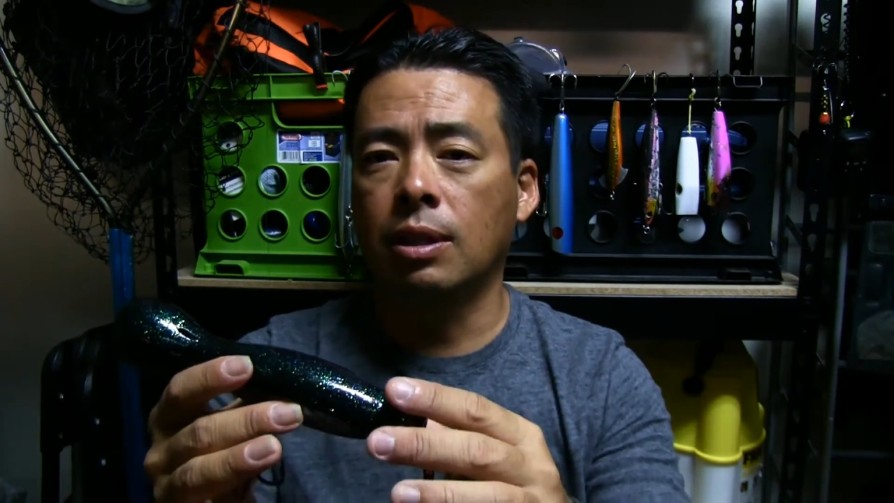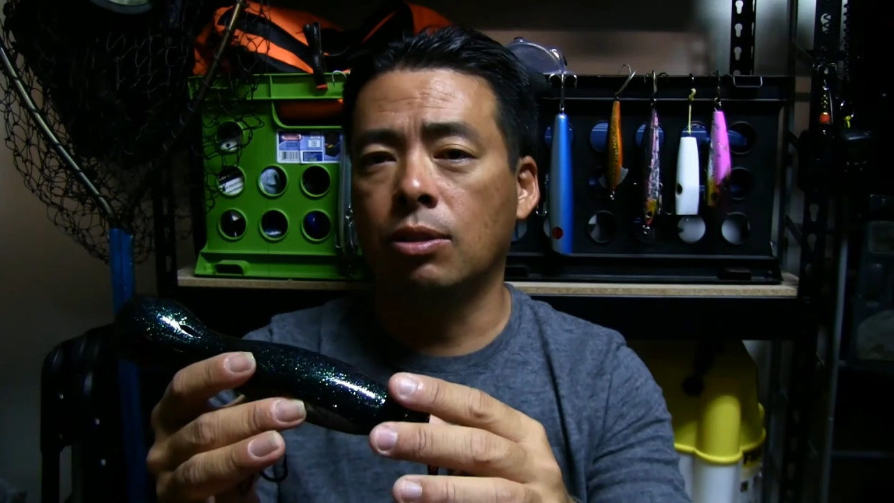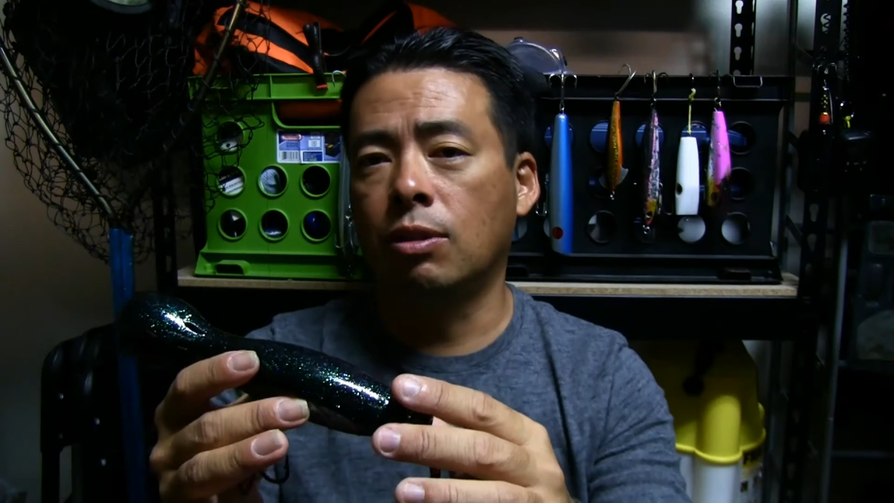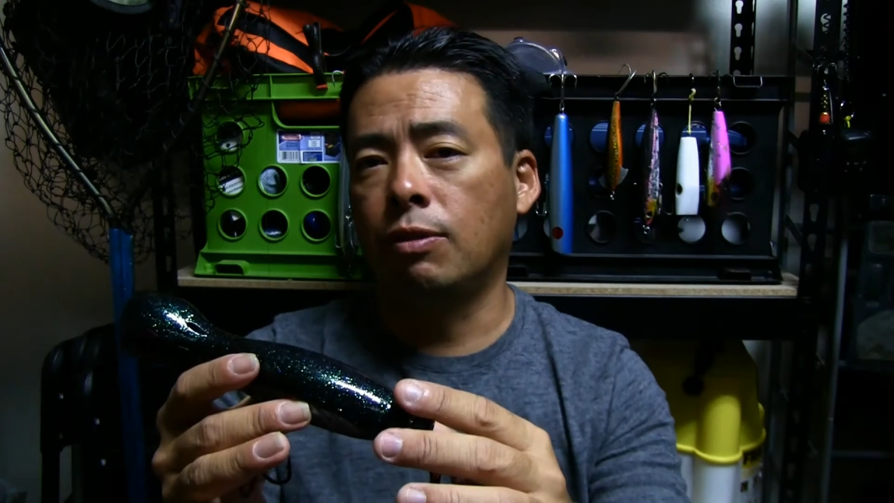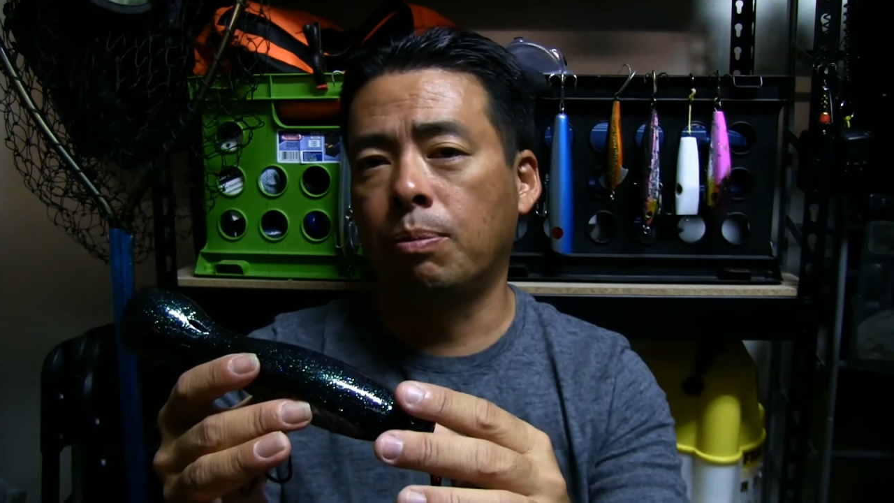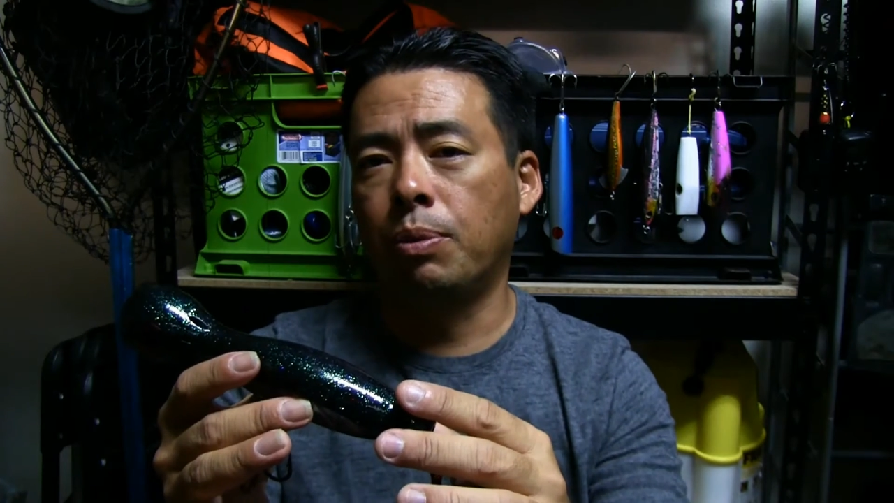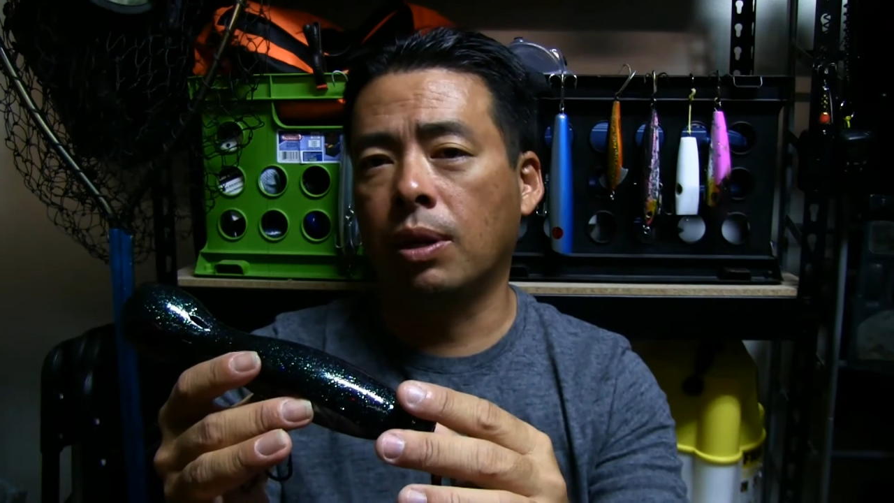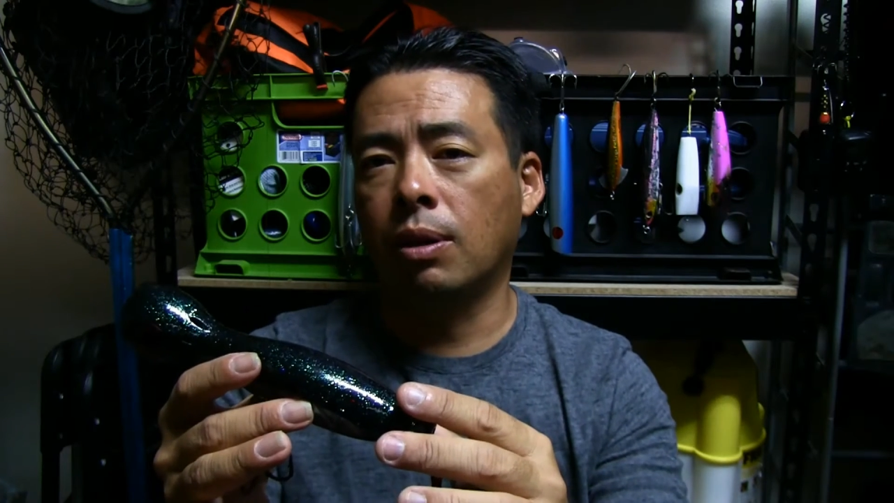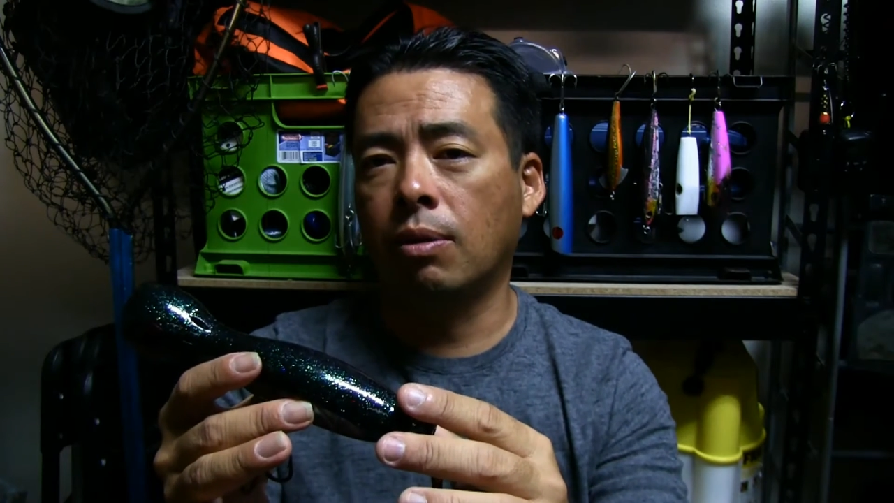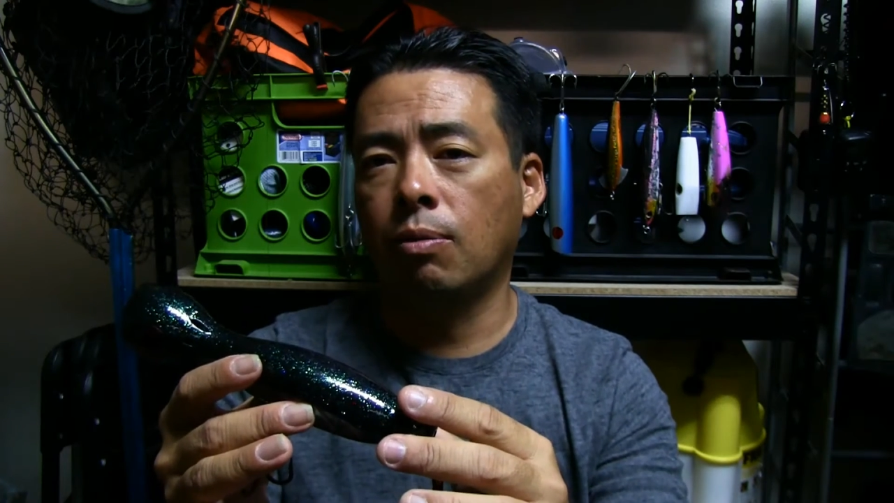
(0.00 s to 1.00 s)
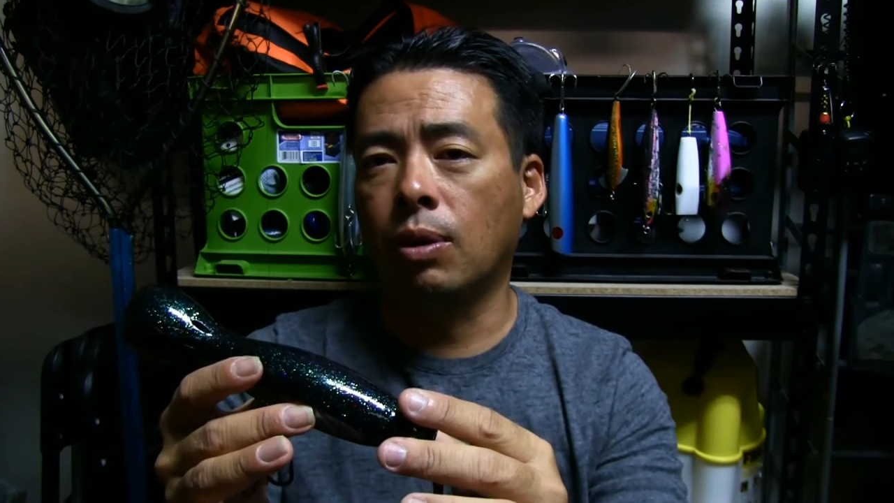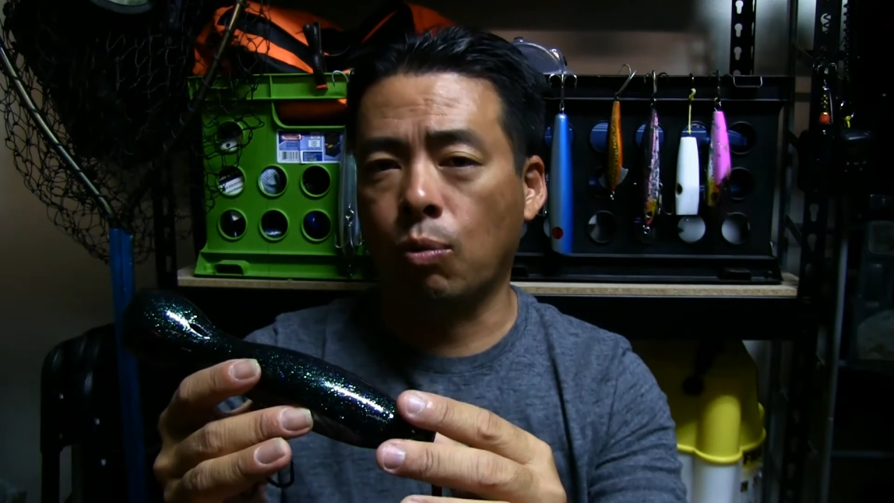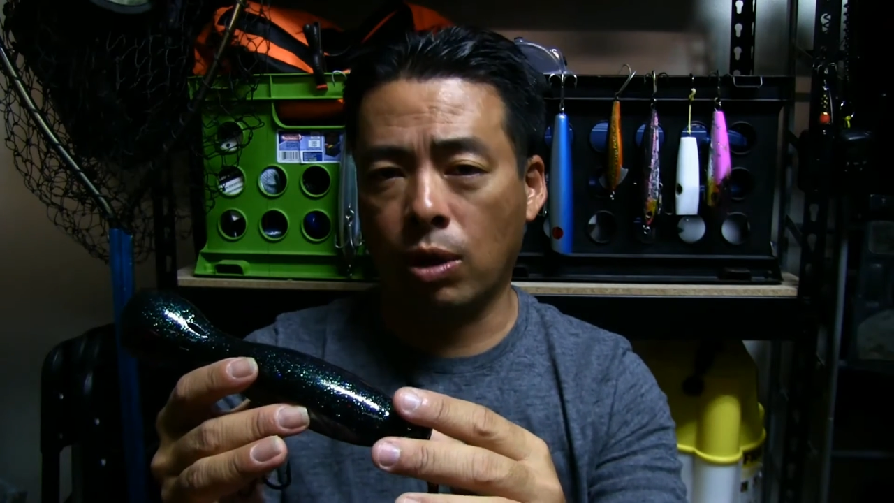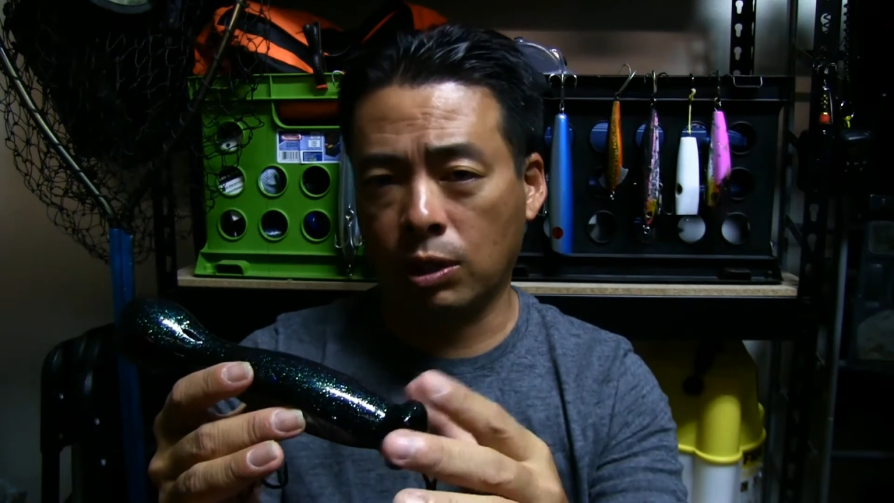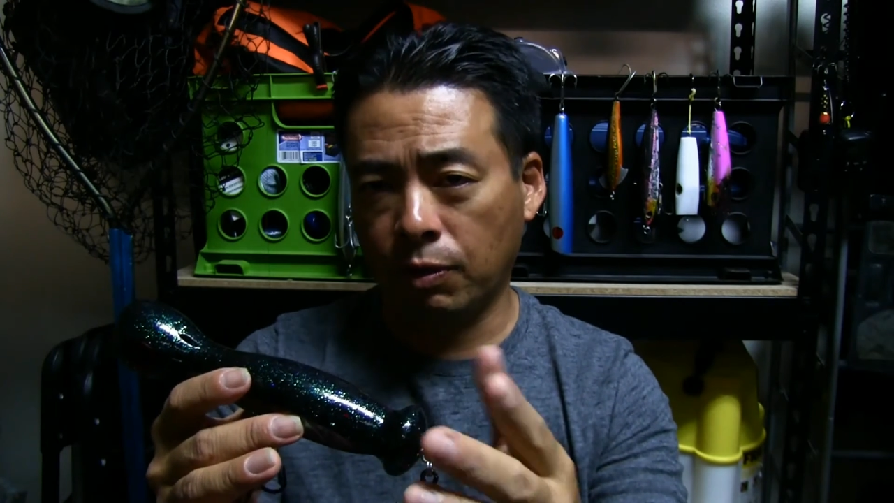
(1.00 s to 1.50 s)
You have to pick what
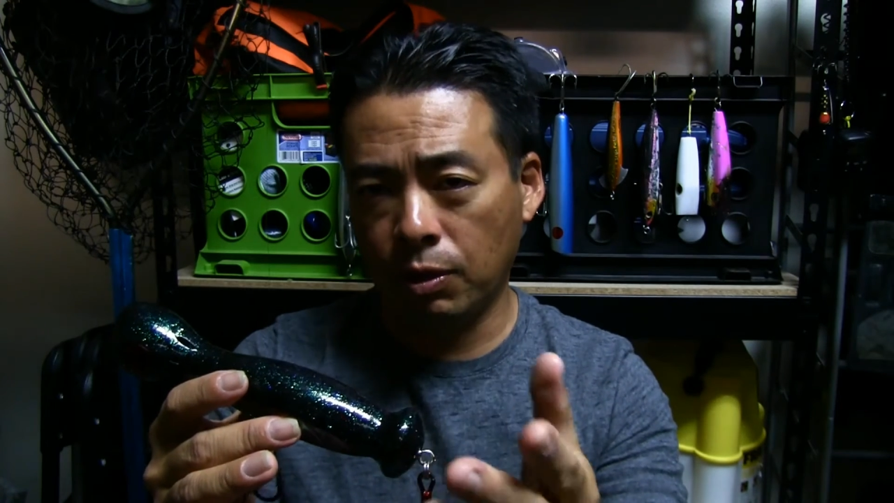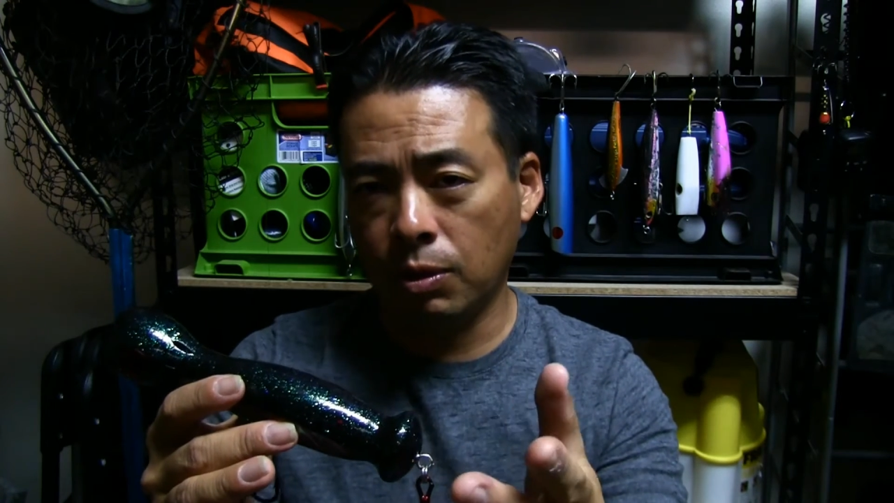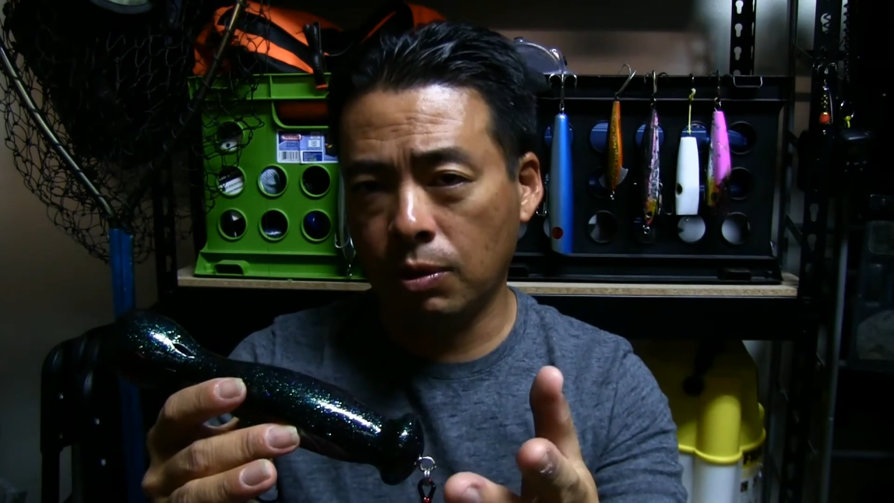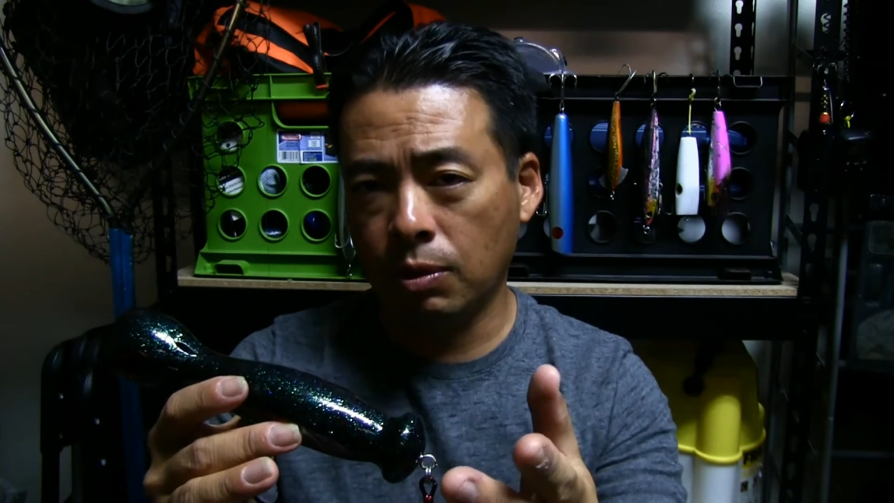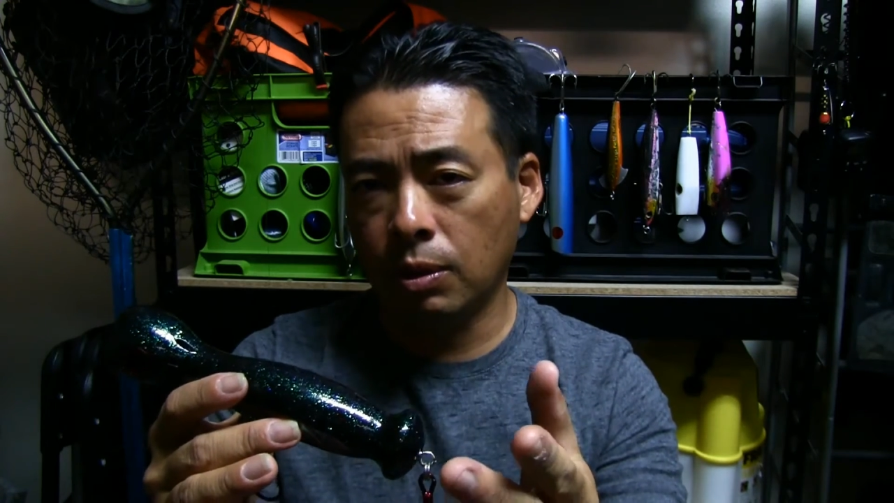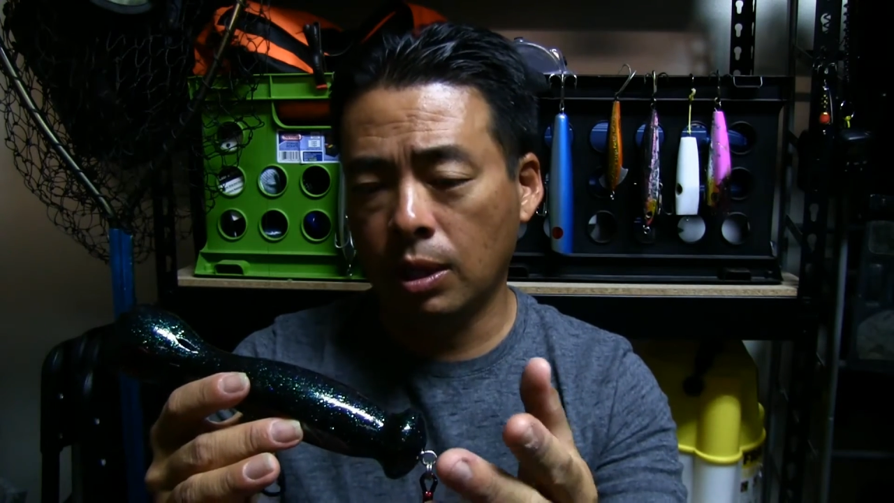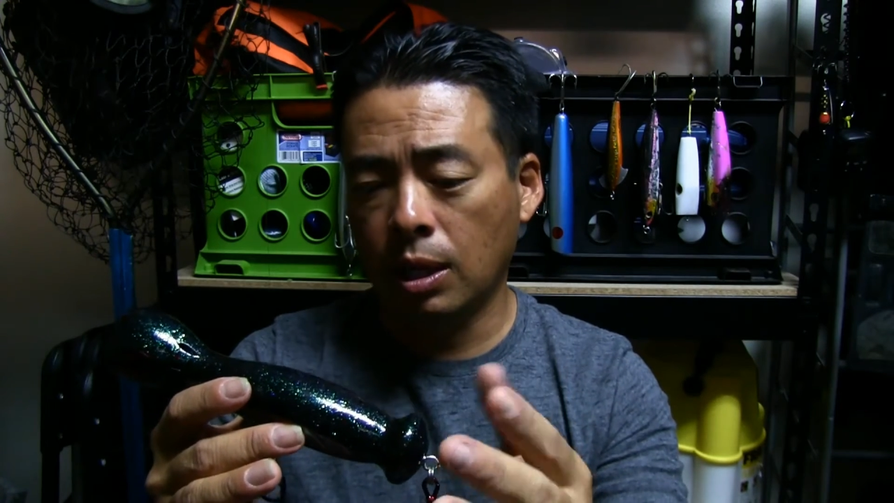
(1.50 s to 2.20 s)
works for you,